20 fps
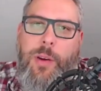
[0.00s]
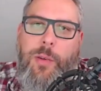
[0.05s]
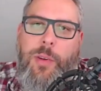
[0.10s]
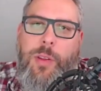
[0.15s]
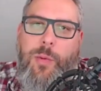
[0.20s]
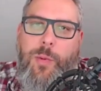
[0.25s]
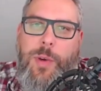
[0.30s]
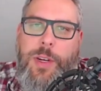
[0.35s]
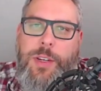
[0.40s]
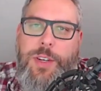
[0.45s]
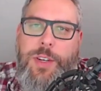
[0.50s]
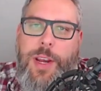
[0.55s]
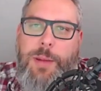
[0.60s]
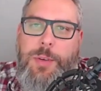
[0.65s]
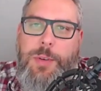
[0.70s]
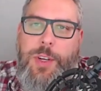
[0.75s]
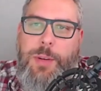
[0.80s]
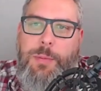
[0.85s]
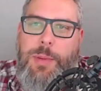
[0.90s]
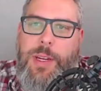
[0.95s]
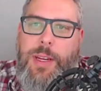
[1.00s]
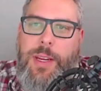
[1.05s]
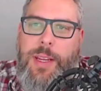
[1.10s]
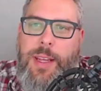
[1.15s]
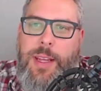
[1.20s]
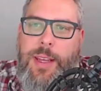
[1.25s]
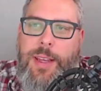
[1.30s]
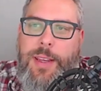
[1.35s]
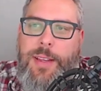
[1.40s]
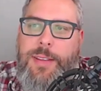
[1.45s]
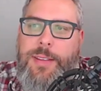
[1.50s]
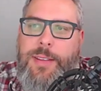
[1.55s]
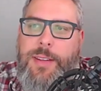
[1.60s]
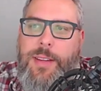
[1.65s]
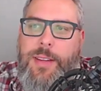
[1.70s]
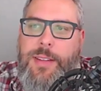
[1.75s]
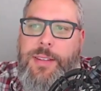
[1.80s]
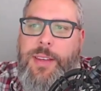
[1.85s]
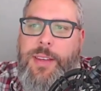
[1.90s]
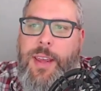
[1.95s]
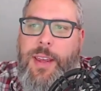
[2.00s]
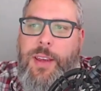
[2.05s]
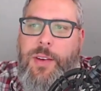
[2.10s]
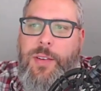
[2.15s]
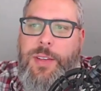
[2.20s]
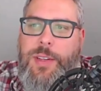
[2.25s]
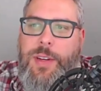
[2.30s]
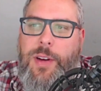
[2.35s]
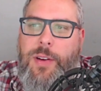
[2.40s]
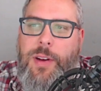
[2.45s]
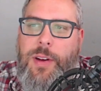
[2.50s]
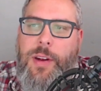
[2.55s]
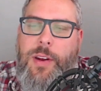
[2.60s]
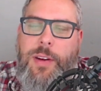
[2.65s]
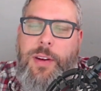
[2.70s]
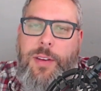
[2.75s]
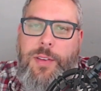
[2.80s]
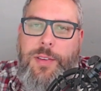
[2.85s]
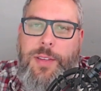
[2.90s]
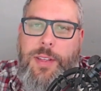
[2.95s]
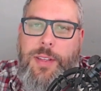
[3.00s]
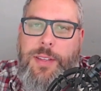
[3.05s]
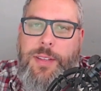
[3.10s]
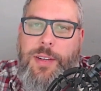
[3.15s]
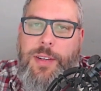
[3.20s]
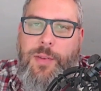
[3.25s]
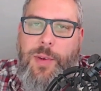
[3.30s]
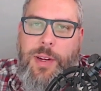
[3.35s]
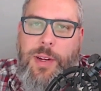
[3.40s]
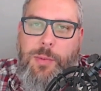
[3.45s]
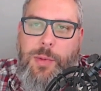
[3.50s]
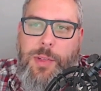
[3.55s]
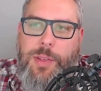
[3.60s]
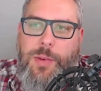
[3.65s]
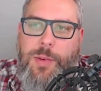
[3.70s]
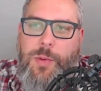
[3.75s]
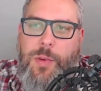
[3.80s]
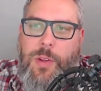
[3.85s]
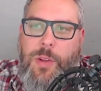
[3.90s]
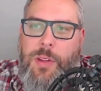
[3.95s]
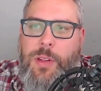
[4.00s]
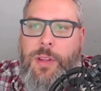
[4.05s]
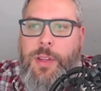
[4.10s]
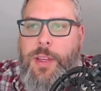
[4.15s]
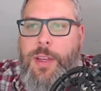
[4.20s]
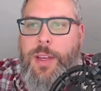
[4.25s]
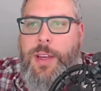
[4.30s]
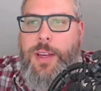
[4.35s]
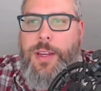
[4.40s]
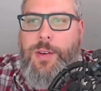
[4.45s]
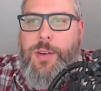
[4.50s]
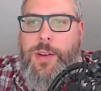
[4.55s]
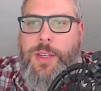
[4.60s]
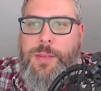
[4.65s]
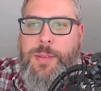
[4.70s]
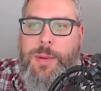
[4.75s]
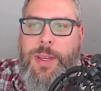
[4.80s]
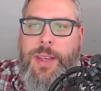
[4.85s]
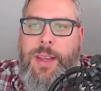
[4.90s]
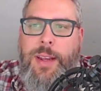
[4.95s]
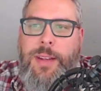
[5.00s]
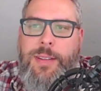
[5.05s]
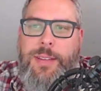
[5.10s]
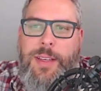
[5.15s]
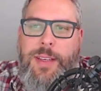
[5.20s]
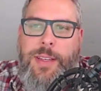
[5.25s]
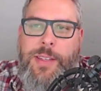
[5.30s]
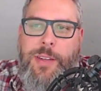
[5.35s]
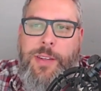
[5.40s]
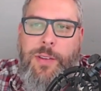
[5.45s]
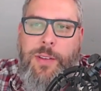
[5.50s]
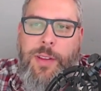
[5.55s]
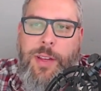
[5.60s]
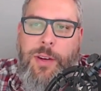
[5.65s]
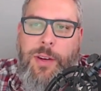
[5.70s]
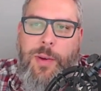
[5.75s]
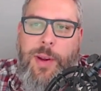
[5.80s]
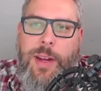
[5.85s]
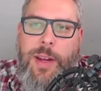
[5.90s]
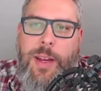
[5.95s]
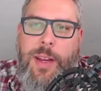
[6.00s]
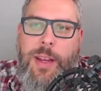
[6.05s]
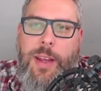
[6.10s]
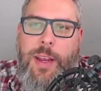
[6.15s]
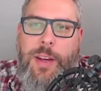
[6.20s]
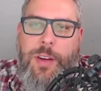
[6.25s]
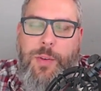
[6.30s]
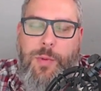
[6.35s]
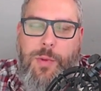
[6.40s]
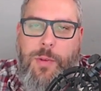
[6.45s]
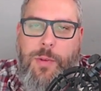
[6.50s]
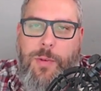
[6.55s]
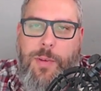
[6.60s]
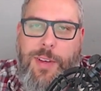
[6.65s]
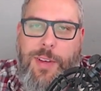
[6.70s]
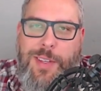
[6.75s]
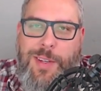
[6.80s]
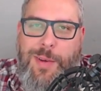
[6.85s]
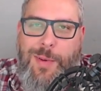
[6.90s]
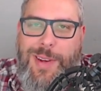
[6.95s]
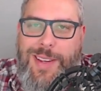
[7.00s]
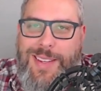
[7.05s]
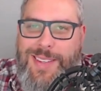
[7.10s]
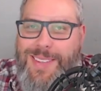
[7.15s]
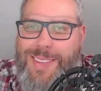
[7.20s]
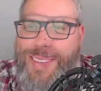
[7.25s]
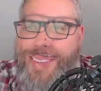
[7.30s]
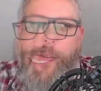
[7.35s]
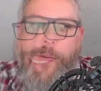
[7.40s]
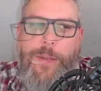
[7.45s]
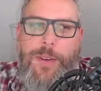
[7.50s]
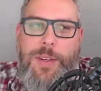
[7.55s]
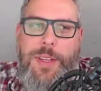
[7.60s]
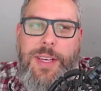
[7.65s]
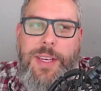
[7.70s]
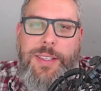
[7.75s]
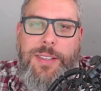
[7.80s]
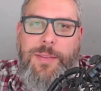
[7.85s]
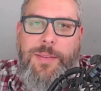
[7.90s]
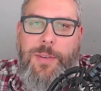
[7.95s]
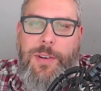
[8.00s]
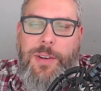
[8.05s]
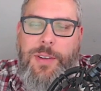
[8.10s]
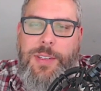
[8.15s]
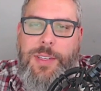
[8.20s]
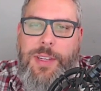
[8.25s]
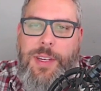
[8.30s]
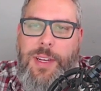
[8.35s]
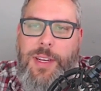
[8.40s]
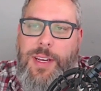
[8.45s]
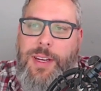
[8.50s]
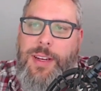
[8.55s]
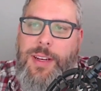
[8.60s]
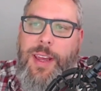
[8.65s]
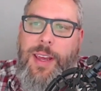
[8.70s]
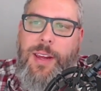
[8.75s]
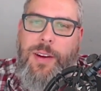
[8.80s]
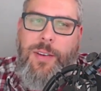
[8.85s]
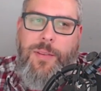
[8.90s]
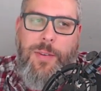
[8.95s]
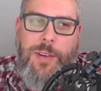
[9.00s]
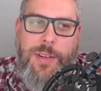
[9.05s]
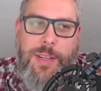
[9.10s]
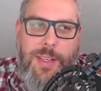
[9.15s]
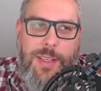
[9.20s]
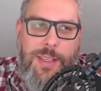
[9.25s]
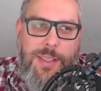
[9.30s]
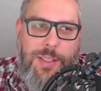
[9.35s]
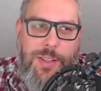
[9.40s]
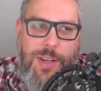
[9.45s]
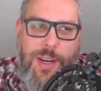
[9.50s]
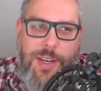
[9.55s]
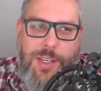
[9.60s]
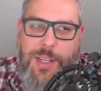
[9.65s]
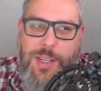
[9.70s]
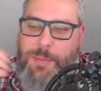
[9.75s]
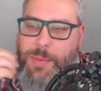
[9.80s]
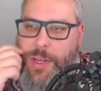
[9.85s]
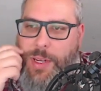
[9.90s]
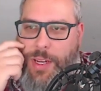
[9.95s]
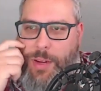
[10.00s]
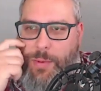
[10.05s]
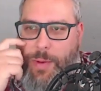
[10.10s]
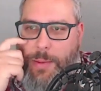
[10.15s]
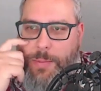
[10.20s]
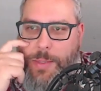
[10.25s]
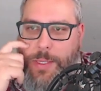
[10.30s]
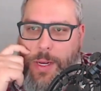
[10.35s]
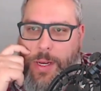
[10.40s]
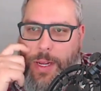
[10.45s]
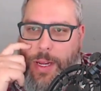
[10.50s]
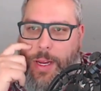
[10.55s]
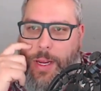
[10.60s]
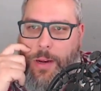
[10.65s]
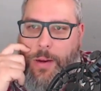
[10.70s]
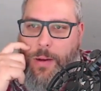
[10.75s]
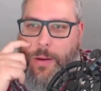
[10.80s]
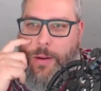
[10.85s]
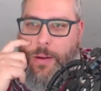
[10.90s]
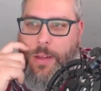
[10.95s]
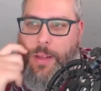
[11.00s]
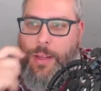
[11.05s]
with what ChatGPT is, let's get you started on using this incredible tool. Trust me, it's easier than grading a true or false quiz. So first things first, you need to head over to this ChatGPT website here.